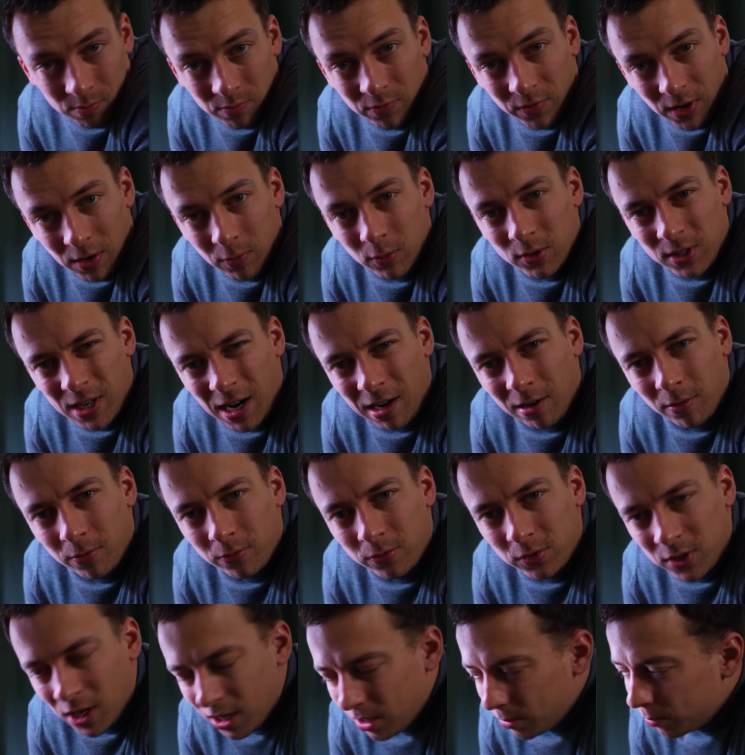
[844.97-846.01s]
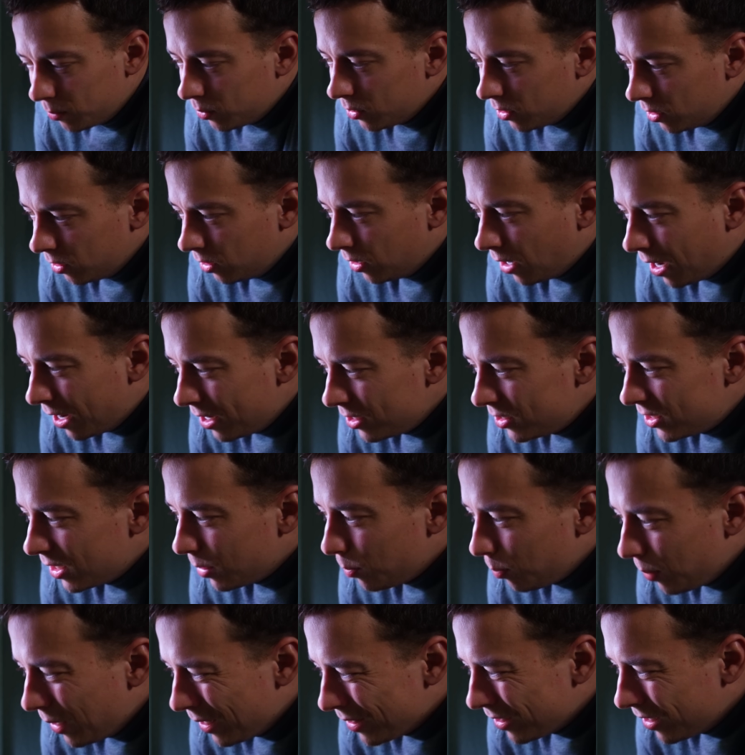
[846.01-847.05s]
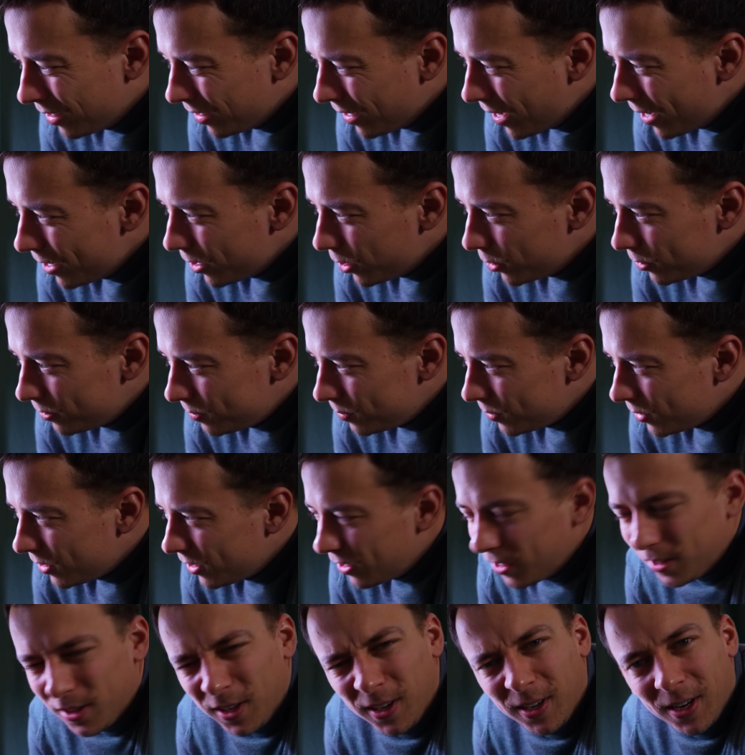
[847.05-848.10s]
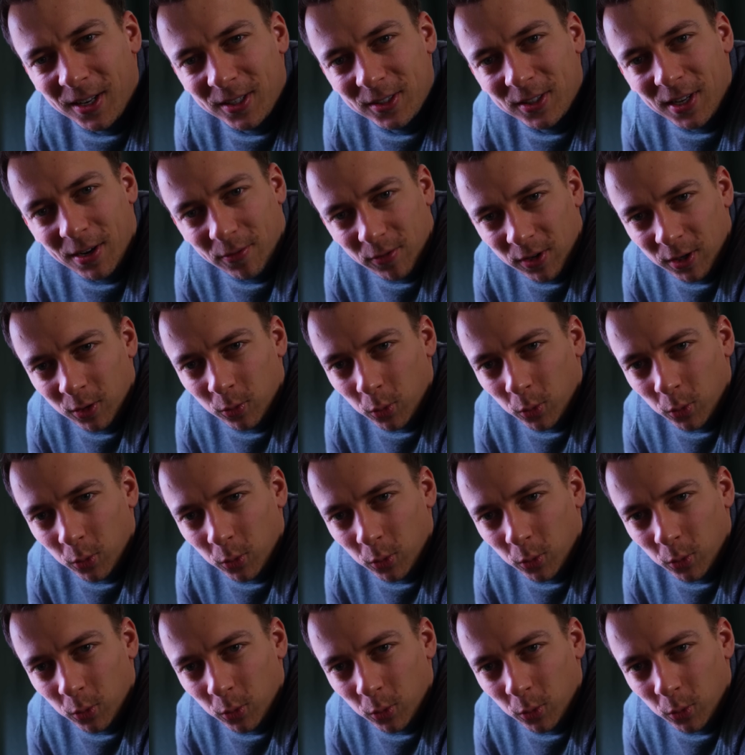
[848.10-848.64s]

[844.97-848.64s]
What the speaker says: favorite style of setup, a high-tech planted nano. I think that's definitely